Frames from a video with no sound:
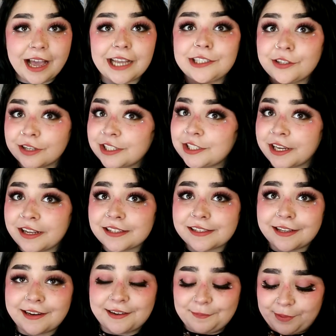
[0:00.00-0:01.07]
I took a chance
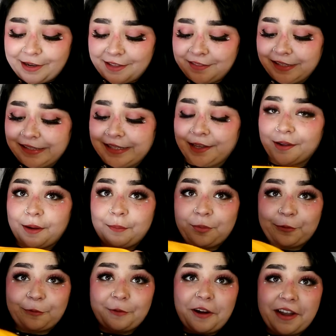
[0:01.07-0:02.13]
and I bought this like
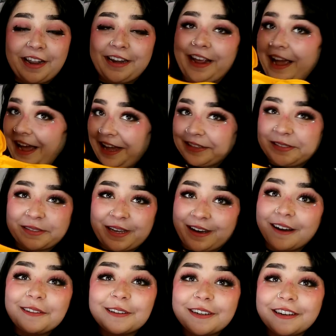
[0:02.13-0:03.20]
bright ass
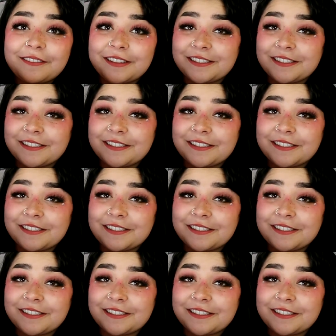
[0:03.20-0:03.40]
color.